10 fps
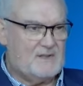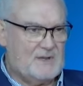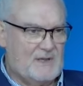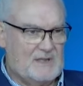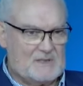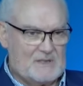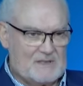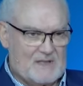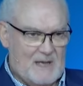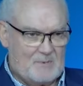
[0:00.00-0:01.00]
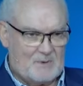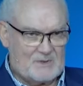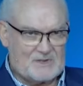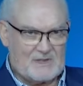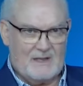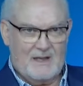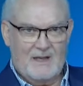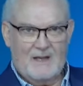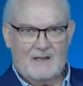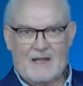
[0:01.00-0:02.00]
to his disciples
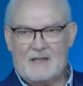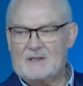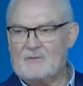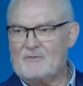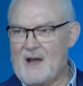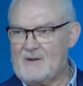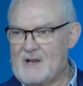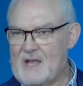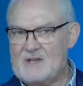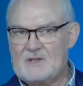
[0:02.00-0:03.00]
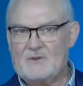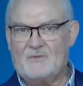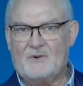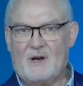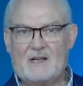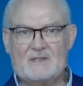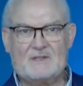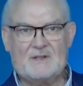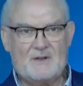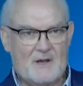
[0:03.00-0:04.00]
laid the foundation for us
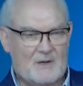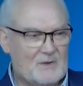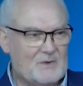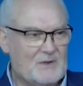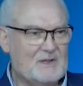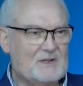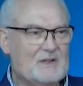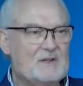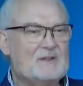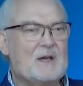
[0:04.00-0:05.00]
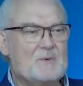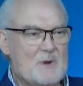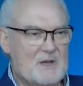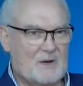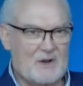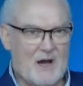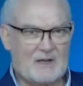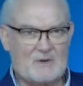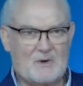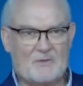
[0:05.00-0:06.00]
to know that we are
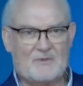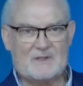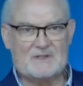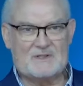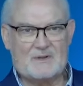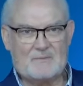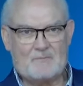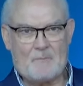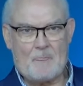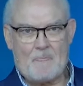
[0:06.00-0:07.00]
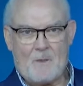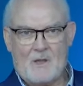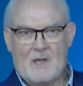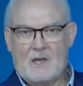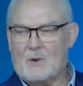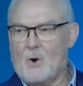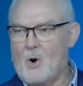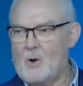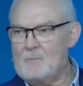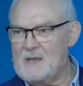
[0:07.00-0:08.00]
not orphans. It
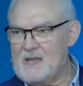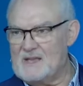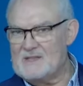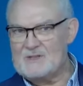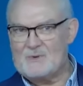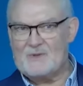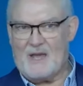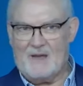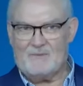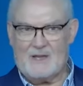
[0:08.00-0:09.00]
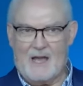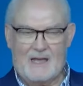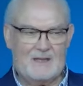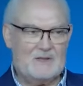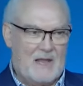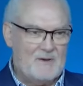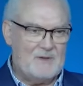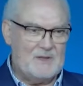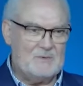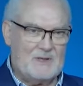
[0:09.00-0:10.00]
all begins with having a
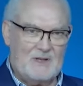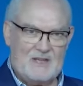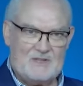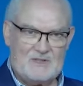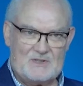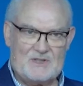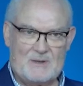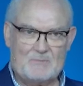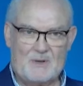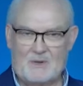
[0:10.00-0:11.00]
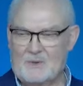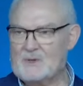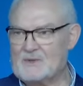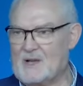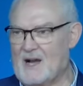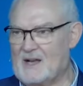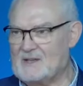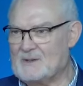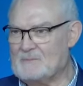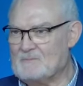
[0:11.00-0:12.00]
loving relationship with
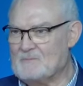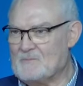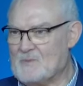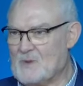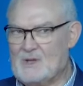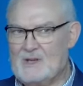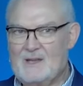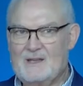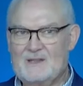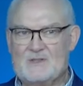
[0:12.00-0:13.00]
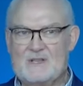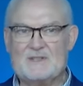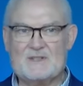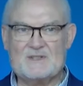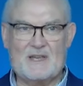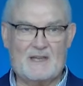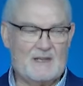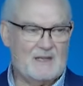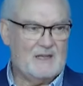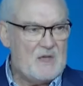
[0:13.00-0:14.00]
God. Jesus
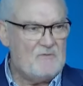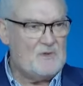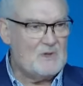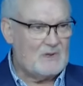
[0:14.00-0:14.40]
said, If you